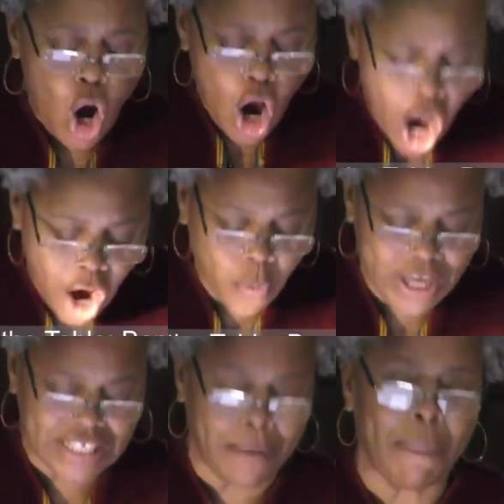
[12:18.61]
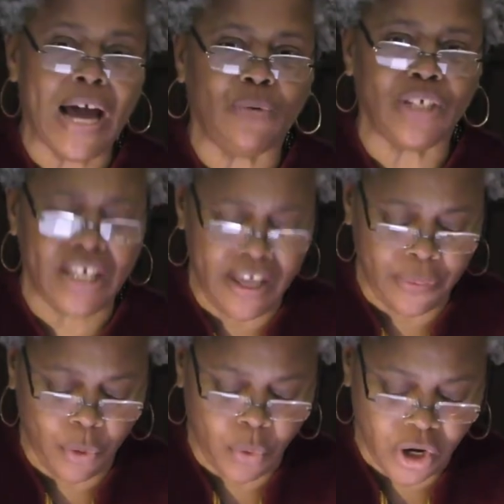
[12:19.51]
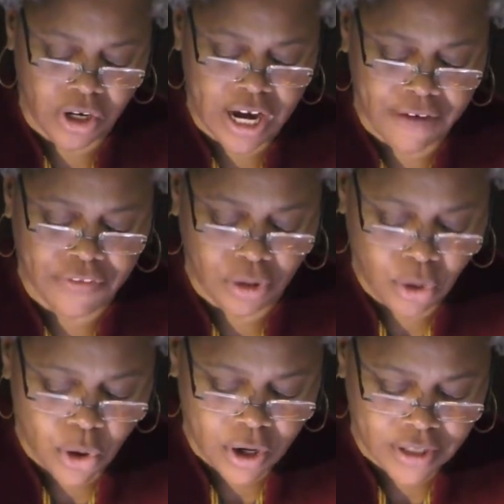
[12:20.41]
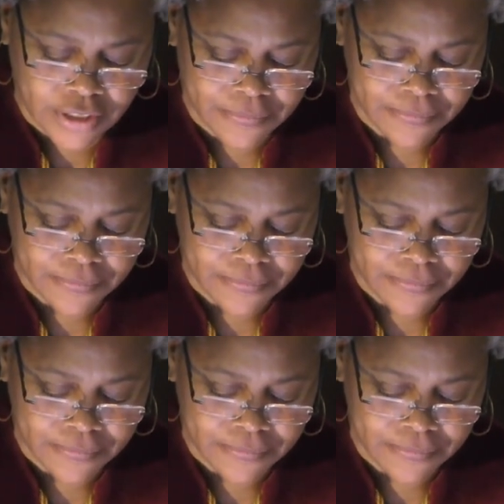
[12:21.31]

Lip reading: always abounding in the work of the Lord.